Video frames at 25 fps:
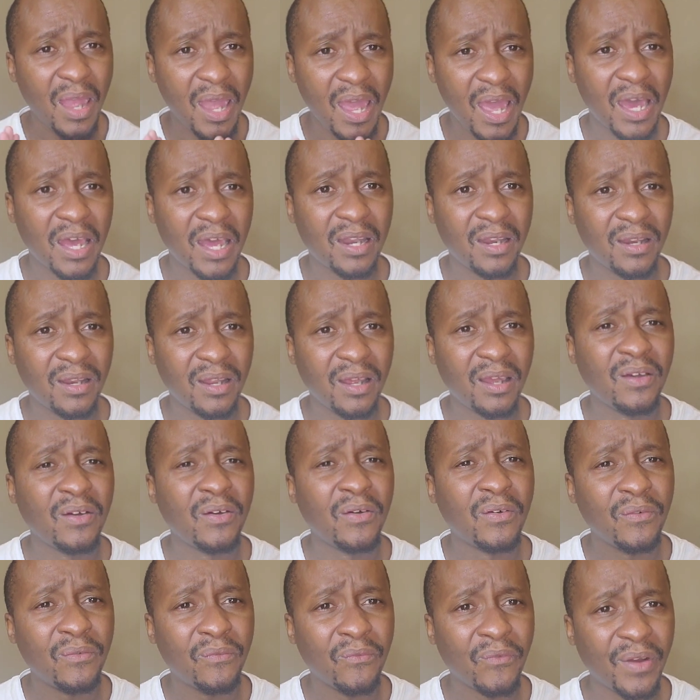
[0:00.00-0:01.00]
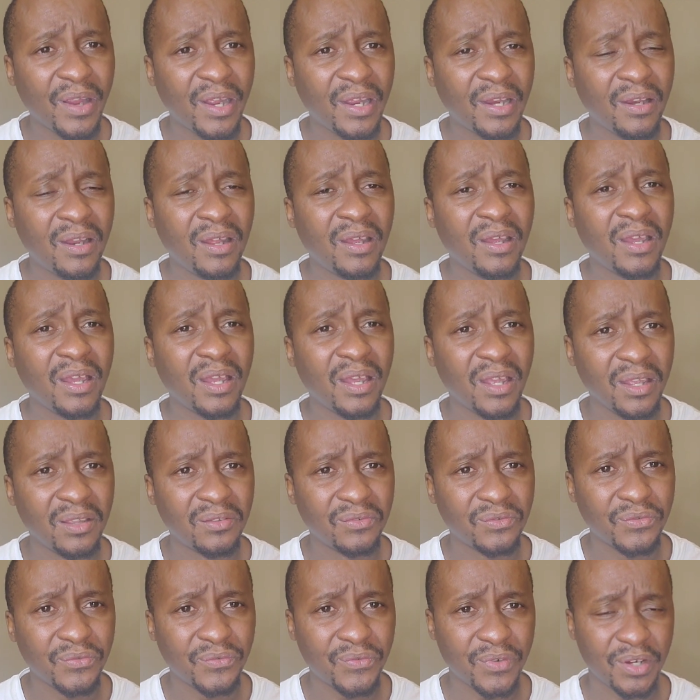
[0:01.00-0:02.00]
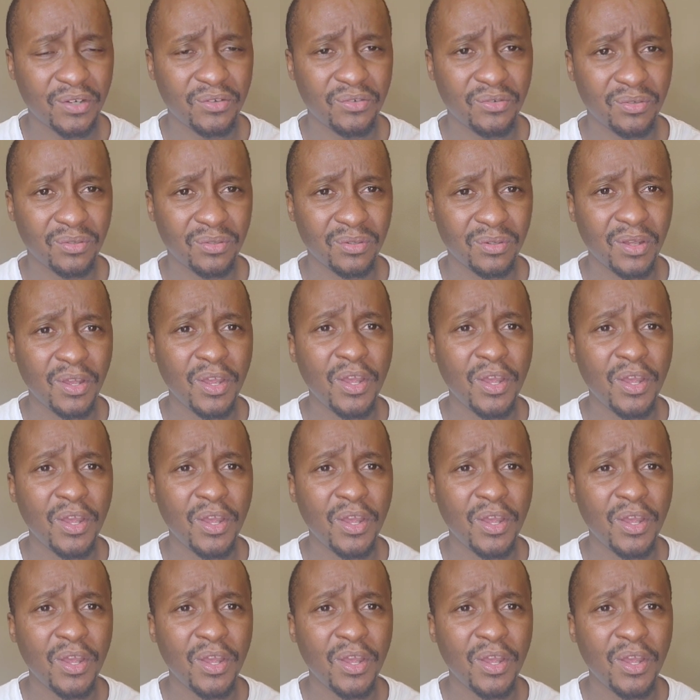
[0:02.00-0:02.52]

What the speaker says: and read instruction.